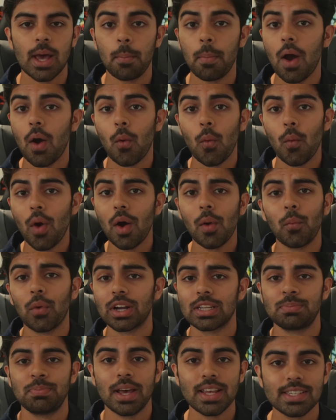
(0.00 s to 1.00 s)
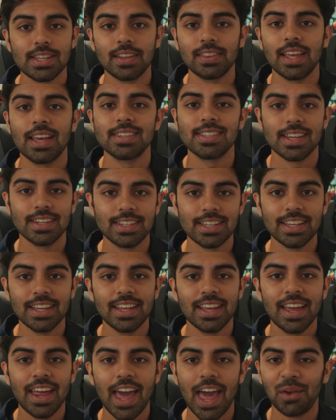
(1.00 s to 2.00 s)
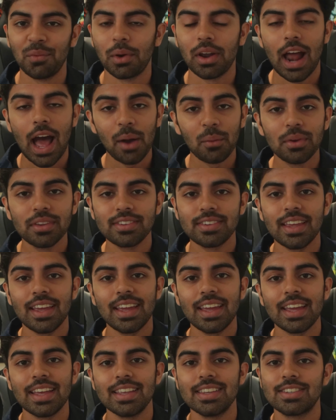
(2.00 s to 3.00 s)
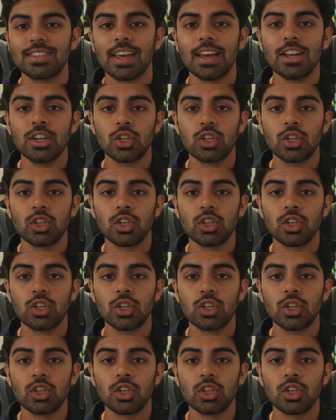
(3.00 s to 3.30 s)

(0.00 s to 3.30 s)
about what works best on the SAT, and what I will say is